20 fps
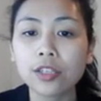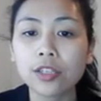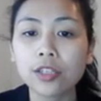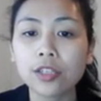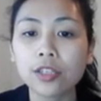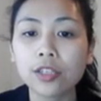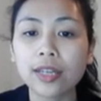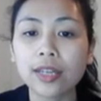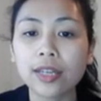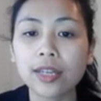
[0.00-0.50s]

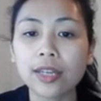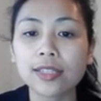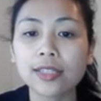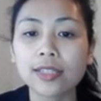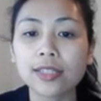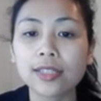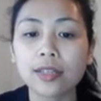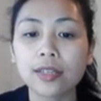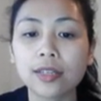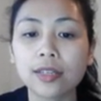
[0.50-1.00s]
So that is
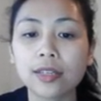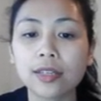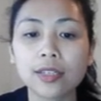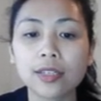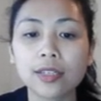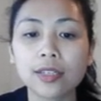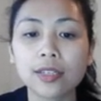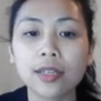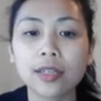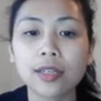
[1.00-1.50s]
C. You
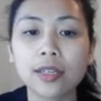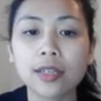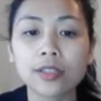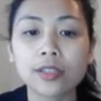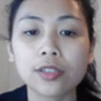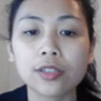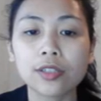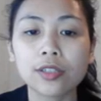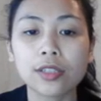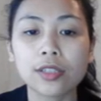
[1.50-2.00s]
see that?
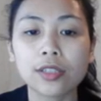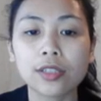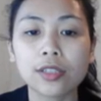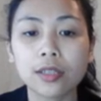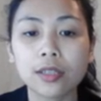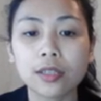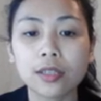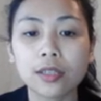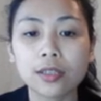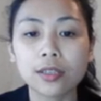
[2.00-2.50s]
Answer
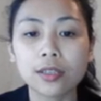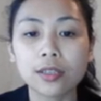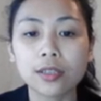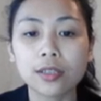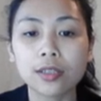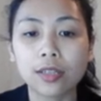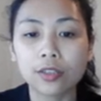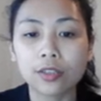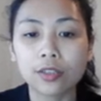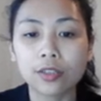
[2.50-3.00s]
C. That's
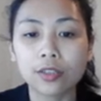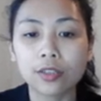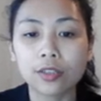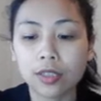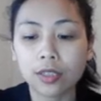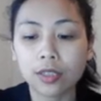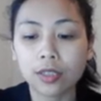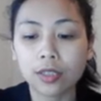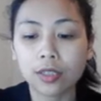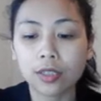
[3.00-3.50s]
the answer
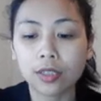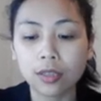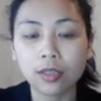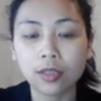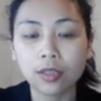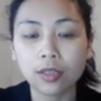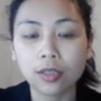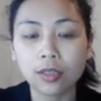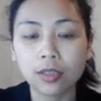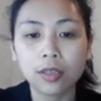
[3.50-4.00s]
C.
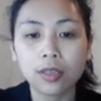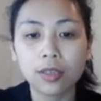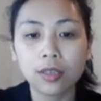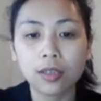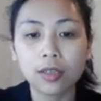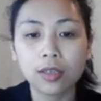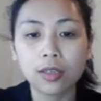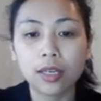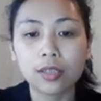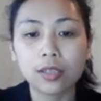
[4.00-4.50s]

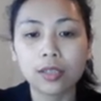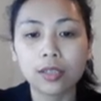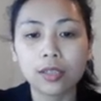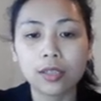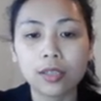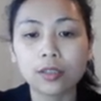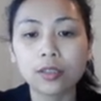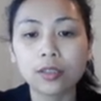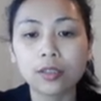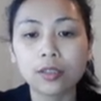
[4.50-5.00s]

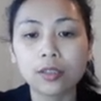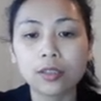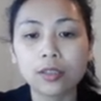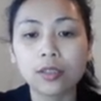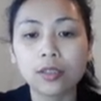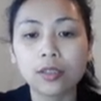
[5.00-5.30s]
Answer